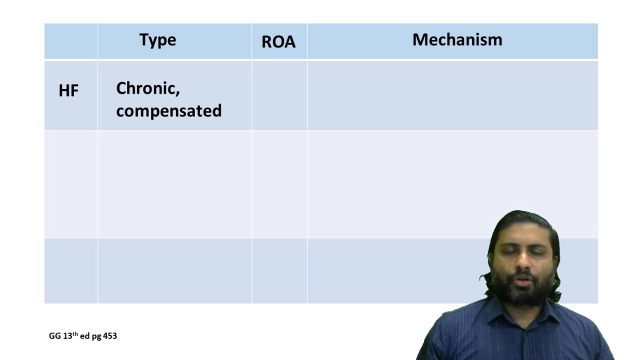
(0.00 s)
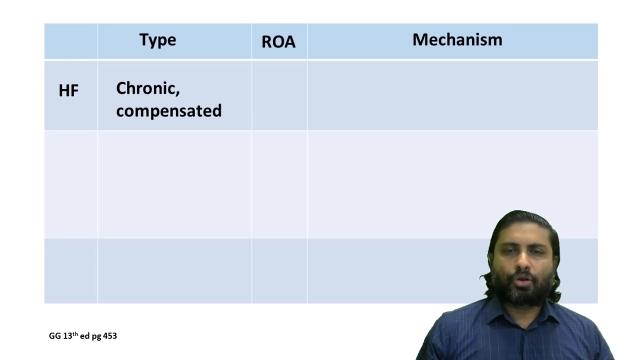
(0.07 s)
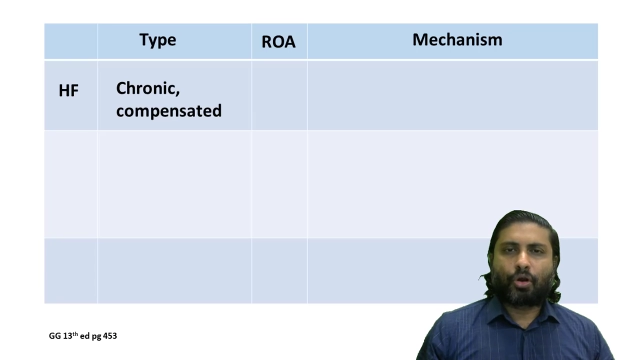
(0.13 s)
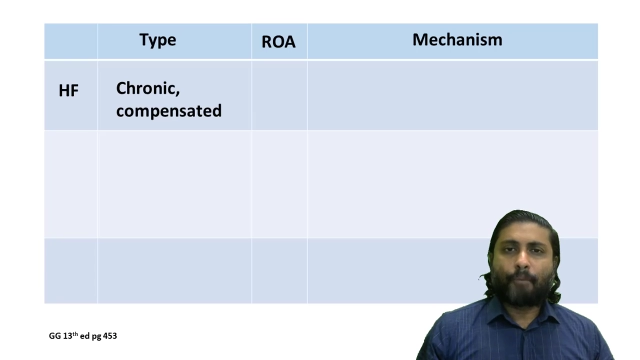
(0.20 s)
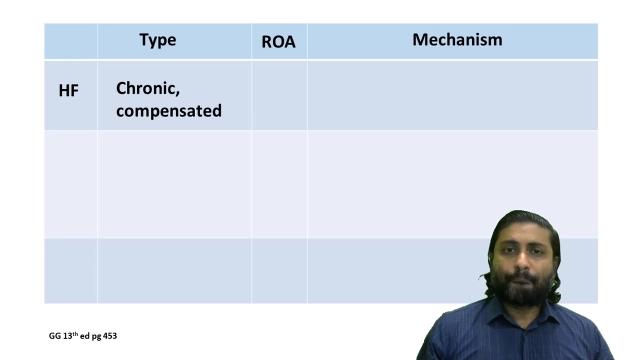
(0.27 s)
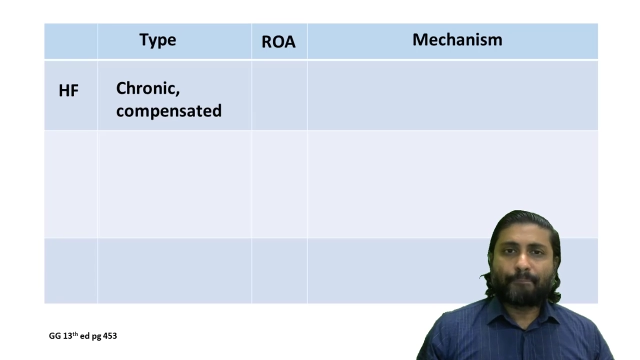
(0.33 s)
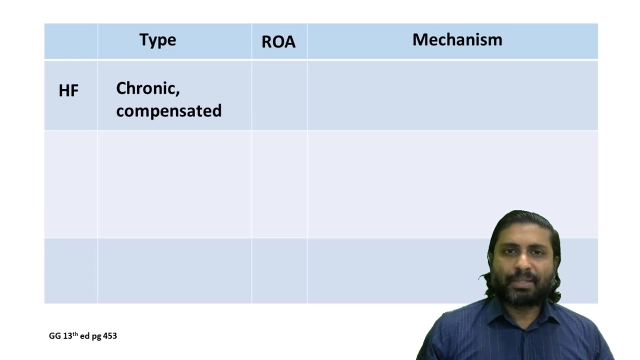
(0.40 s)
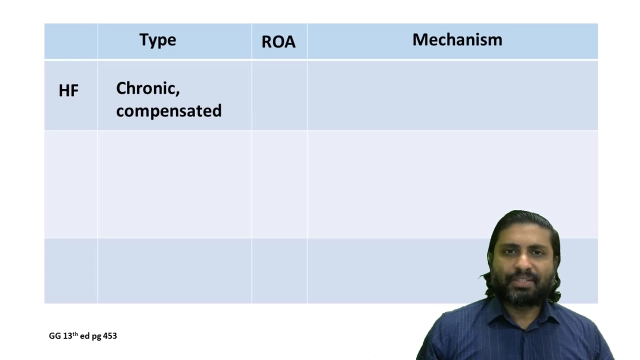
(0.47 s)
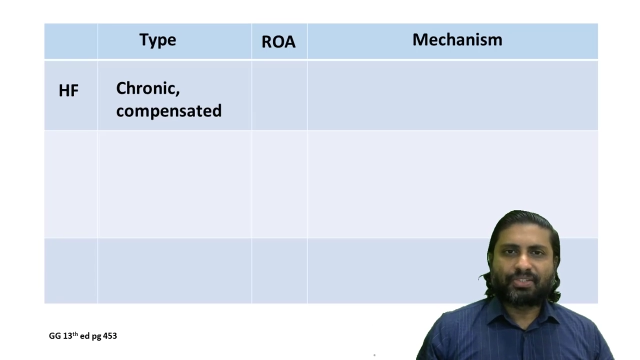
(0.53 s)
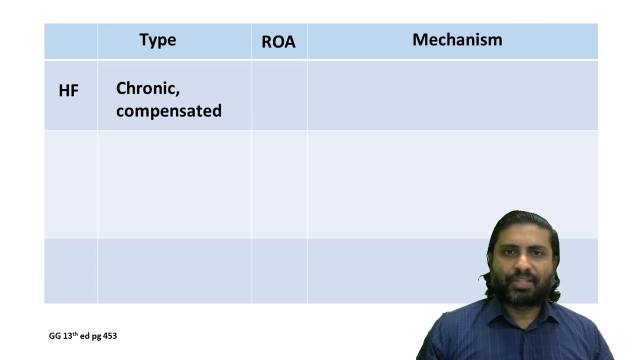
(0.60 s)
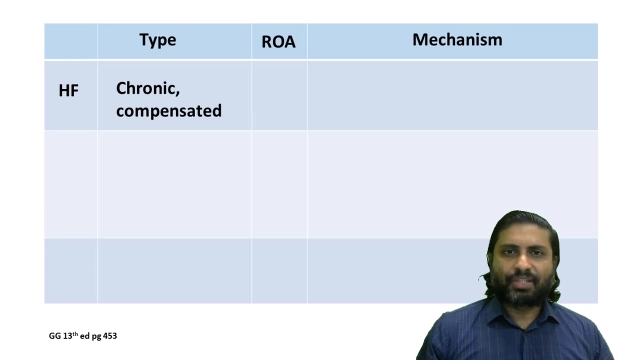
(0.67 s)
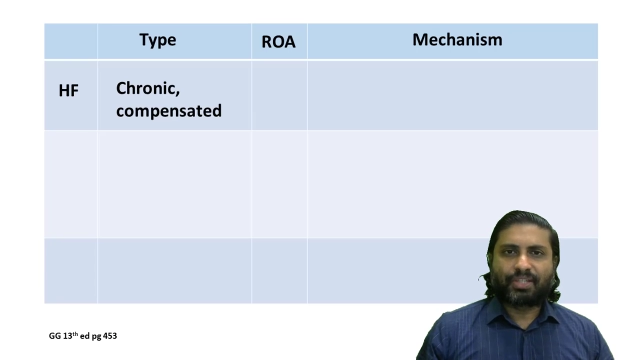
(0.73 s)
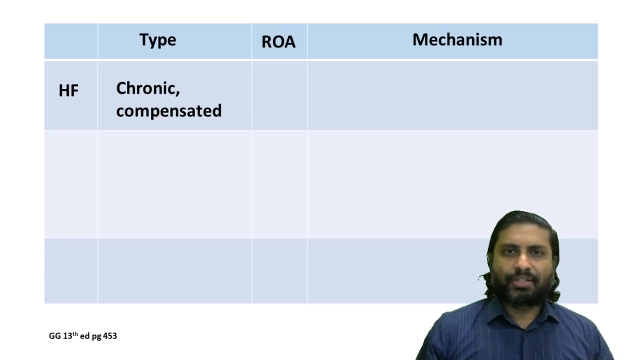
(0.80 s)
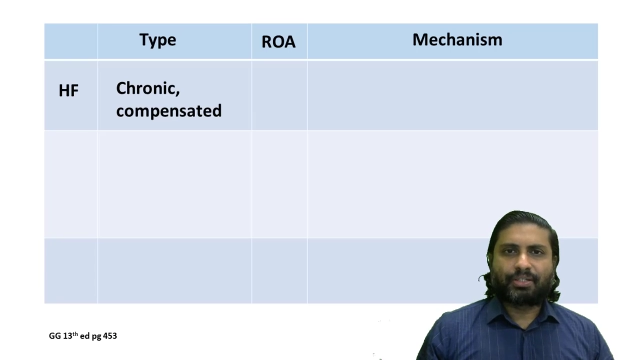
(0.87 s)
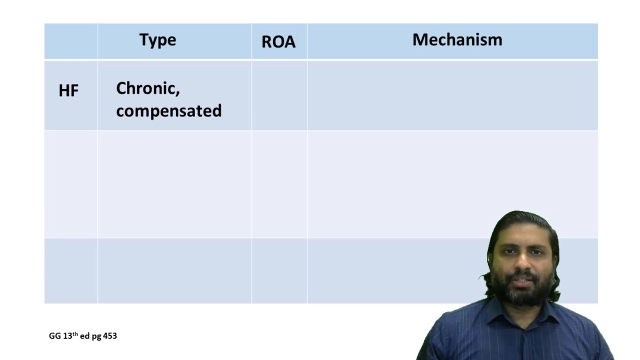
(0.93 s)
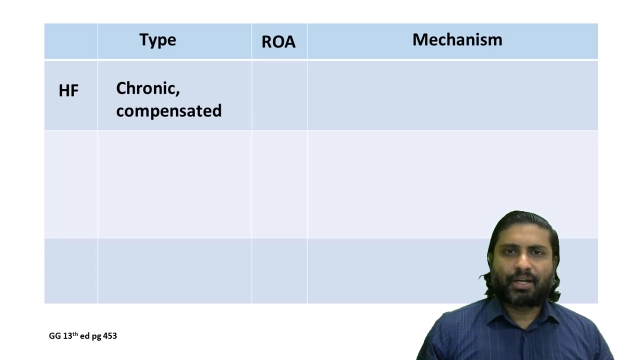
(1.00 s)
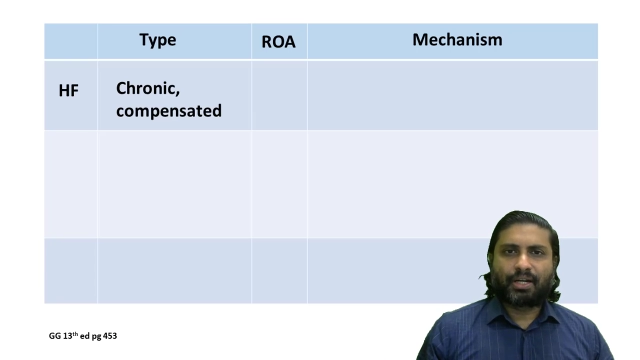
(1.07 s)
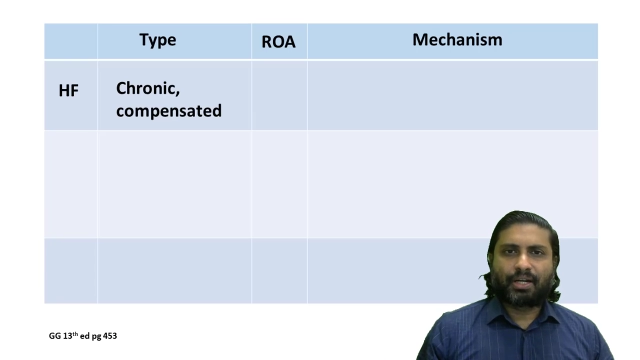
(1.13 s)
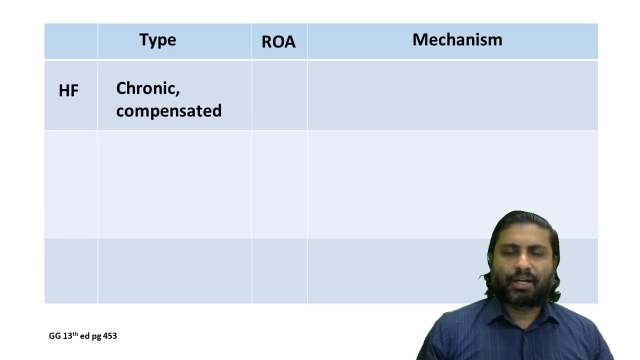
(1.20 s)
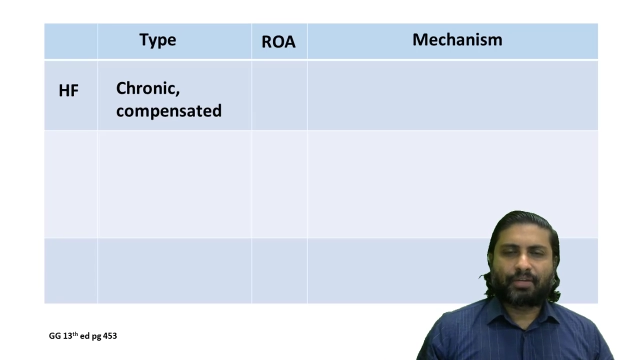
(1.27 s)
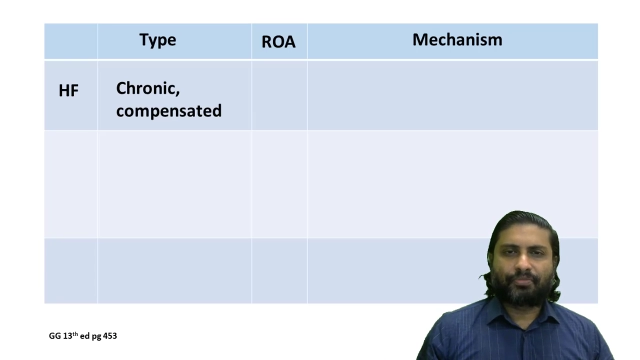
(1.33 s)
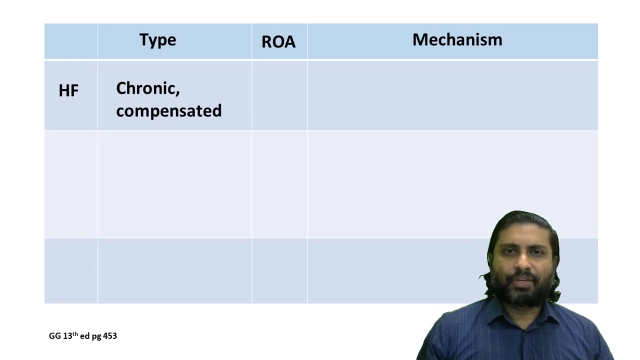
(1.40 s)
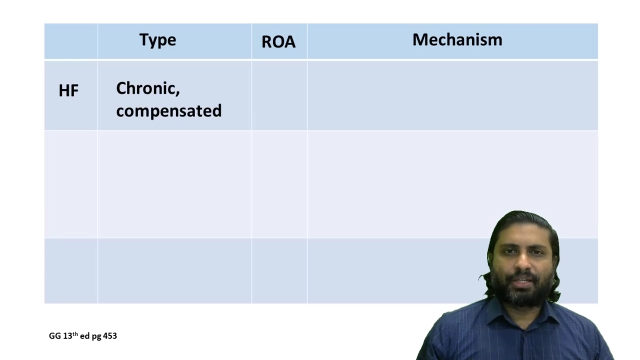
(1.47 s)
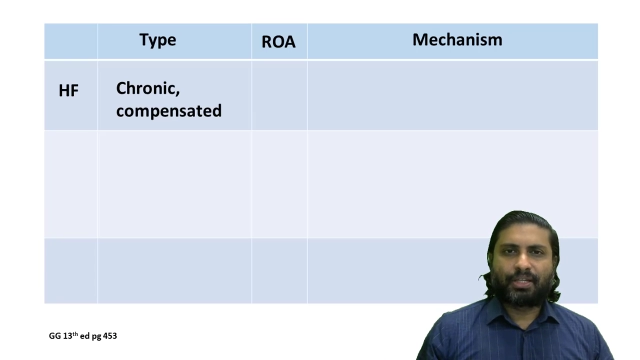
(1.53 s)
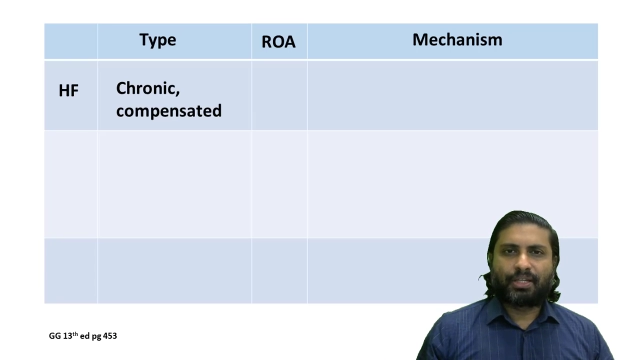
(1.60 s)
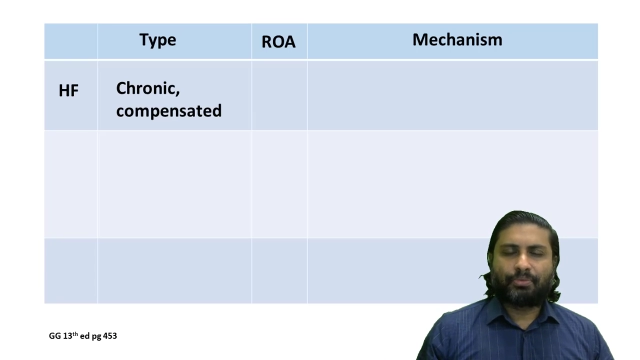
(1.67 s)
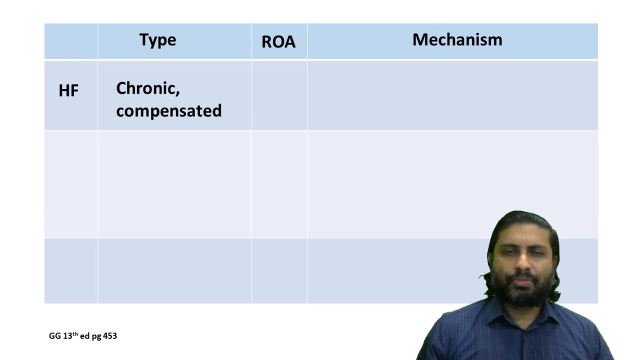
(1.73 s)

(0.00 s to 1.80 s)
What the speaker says: compensated heart failure,